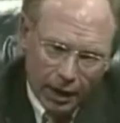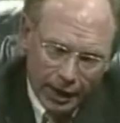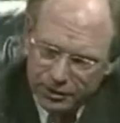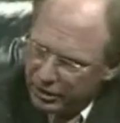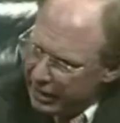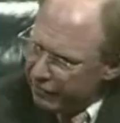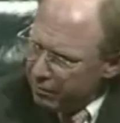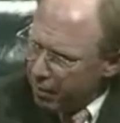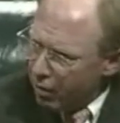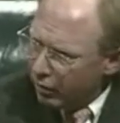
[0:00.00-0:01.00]
It's an
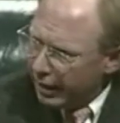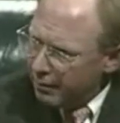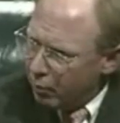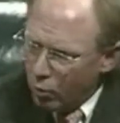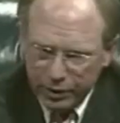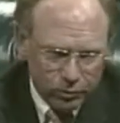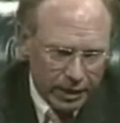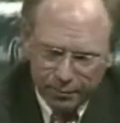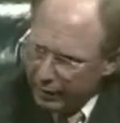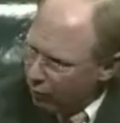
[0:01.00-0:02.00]
even ball game. The point we
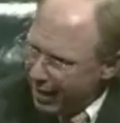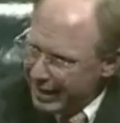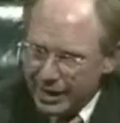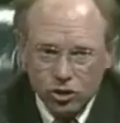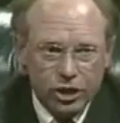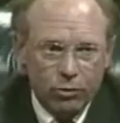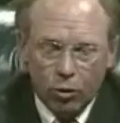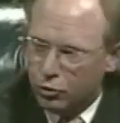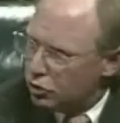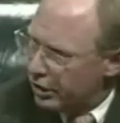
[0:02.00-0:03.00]
tried to make right now is
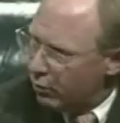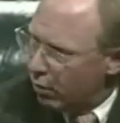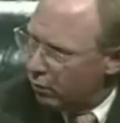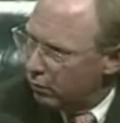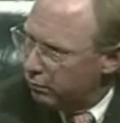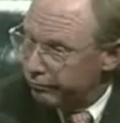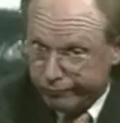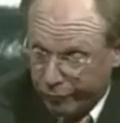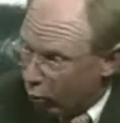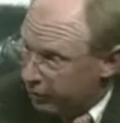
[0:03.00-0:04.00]
0-0,
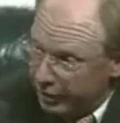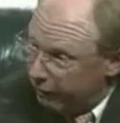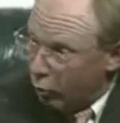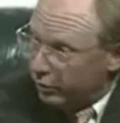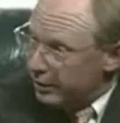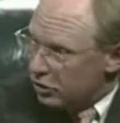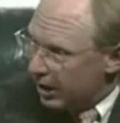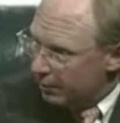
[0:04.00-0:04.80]
14-14, same